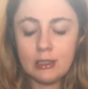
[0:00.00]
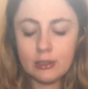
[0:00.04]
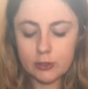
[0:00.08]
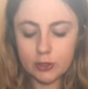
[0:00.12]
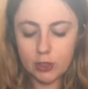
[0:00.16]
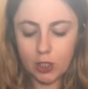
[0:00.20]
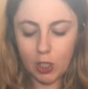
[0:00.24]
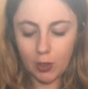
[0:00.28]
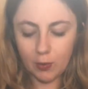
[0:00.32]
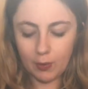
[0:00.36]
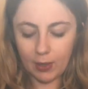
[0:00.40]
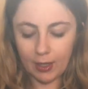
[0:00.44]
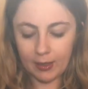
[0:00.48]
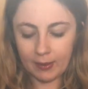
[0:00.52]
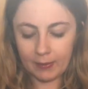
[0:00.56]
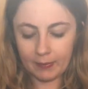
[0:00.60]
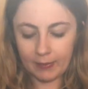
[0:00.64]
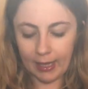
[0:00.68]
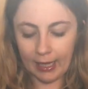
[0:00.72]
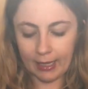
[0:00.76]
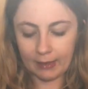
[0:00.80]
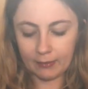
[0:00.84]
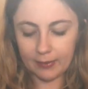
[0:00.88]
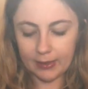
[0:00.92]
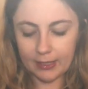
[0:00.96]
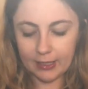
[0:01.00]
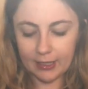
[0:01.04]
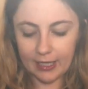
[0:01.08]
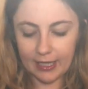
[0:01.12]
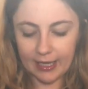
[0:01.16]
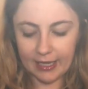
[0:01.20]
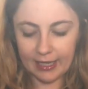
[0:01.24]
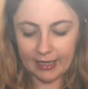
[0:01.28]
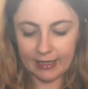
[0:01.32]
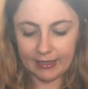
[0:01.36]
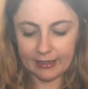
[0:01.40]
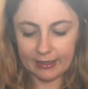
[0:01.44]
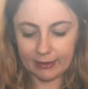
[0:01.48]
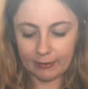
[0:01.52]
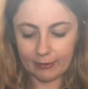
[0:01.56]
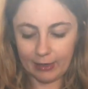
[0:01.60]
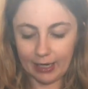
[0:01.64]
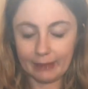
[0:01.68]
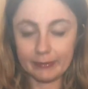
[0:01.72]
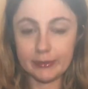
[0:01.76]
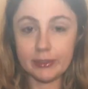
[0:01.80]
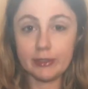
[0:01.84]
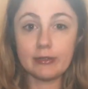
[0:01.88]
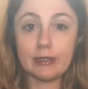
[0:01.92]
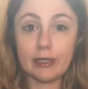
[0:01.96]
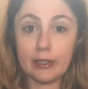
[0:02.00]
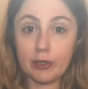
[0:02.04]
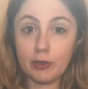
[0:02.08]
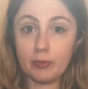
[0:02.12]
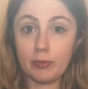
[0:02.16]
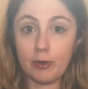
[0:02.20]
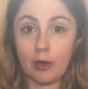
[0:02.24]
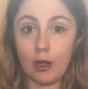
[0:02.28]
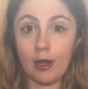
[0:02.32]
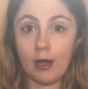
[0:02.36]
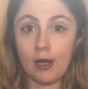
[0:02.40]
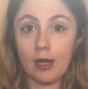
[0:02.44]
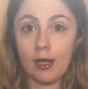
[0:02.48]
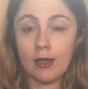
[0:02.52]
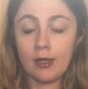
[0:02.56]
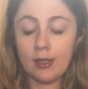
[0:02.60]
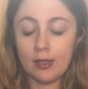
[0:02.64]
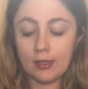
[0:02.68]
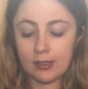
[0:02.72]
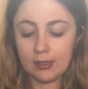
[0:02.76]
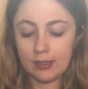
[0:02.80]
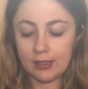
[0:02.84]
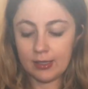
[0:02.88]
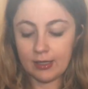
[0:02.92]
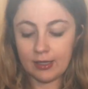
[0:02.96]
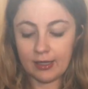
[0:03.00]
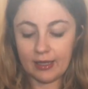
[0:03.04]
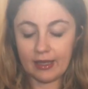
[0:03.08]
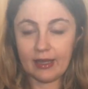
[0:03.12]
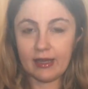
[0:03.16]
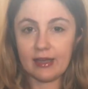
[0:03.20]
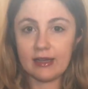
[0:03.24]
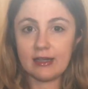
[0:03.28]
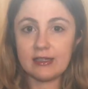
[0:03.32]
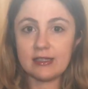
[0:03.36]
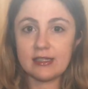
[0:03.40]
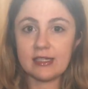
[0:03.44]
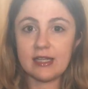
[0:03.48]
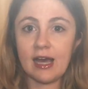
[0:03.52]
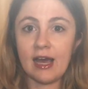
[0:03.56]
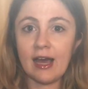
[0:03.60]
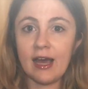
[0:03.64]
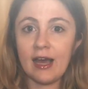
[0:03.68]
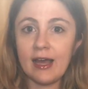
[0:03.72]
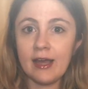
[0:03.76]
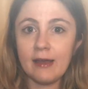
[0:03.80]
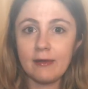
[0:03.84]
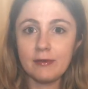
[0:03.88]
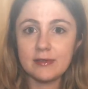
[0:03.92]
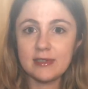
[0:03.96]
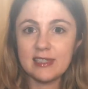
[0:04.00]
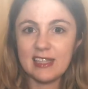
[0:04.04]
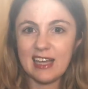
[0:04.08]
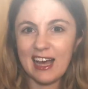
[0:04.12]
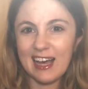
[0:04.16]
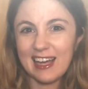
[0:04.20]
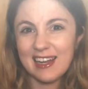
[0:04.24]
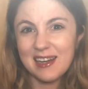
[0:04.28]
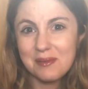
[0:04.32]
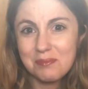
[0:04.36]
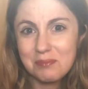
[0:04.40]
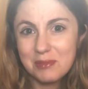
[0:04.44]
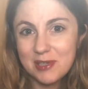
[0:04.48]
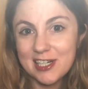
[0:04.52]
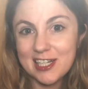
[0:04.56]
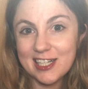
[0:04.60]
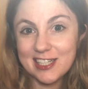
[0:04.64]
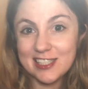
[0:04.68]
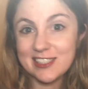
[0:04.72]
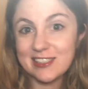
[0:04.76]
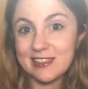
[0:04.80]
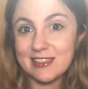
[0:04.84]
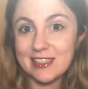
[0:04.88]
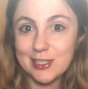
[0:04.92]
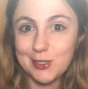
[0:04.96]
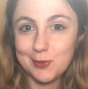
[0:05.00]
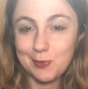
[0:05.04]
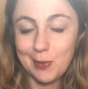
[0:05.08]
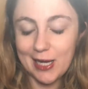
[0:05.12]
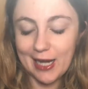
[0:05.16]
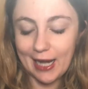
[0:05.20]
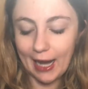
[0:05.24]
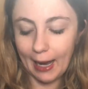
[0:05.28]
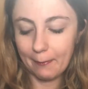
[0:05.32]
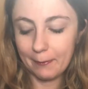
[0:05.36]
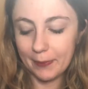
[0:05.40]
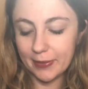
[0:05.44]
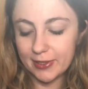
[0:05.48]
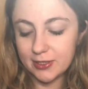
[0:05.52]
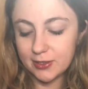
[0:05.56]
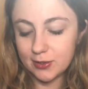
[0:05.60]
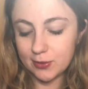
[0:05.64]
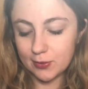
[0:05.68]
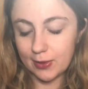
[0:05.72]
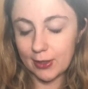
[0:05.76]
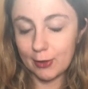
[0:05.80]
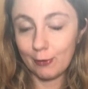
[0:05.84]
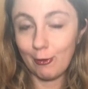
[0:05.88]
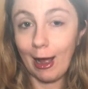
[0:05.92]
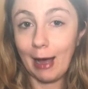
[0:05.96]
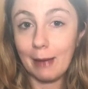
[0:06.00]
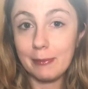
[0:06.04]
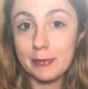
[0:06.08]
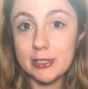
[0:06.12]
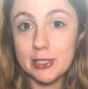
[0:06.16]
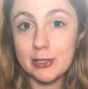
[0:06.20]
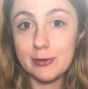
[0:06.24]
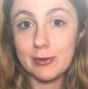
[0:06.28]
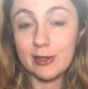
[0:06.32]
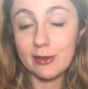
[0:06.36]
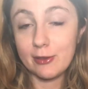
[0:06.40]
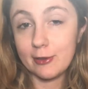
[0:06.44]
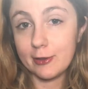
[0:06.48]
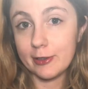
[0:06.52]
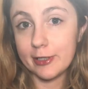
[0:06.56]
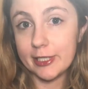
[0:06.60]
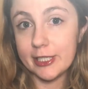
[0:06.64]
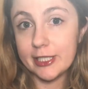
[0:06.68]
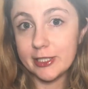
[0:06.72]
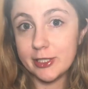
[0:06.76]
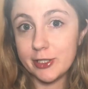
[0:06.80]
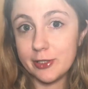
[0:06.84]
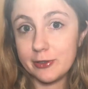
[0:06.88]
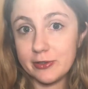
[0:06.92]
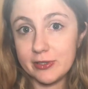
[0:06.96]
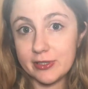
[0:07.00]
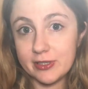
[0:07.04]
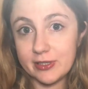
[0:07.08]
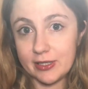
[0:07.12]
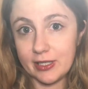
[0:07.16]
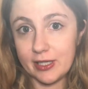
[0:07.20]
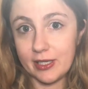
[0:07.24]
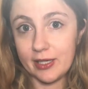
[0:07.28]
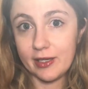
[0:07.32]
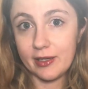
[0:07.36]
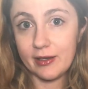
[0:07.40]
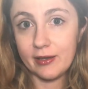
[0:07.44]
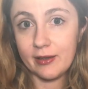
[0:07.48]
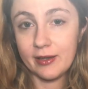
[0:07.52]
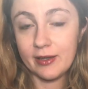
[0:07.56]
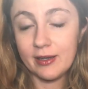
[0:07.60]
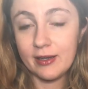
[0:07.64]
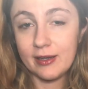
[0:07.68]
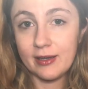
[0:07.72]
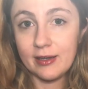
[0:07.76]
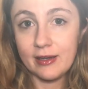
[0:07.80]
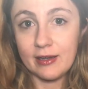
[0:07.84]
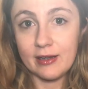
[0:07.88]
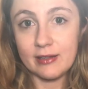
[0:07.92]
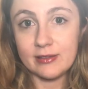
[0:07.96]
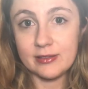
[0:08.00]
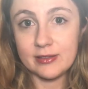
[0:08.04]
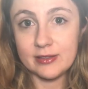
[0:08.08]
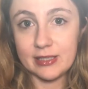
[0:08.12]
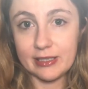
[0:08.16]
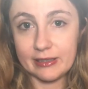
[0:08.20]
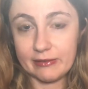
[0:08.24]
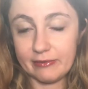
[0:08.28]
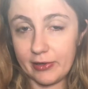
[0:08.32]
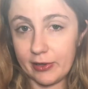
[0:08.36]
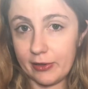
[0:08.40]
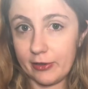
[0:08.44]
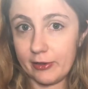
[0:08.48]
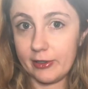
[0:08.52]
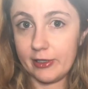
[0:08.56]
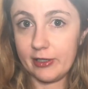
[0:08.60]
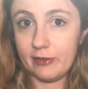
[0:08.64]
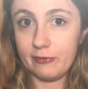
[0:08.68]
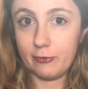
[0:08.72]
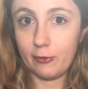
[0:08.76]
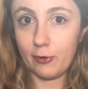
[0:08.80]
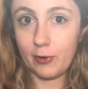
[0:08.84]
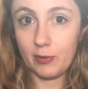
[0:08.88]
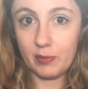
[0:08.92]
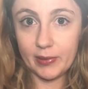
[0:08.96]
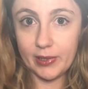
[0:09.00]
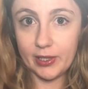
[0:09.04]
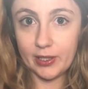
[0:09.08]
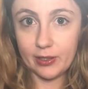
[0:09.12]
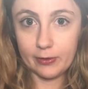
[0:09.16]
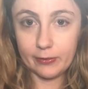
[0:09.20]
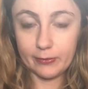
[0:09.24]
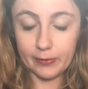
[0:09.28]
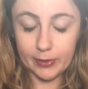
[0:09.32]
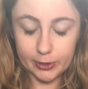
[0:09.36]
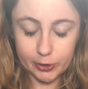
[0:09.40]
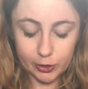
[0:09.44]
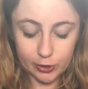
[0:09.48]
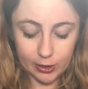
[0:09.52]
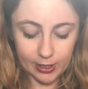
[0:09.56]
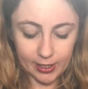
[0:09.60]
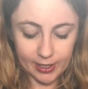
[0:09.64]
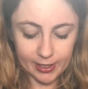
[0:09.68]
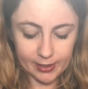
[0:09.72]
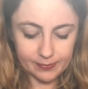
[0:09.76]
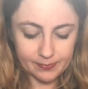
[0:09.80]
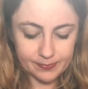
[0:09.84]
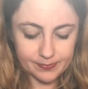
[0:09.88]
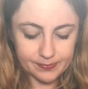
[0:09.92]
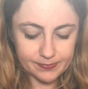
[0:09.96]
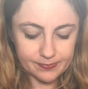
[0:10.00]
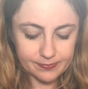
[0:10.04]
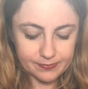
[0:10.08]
So I went ahead and grabbed you another bra, and I had a prediction this might happen, so I grabbed you a 32C instead of the 34B you were trying.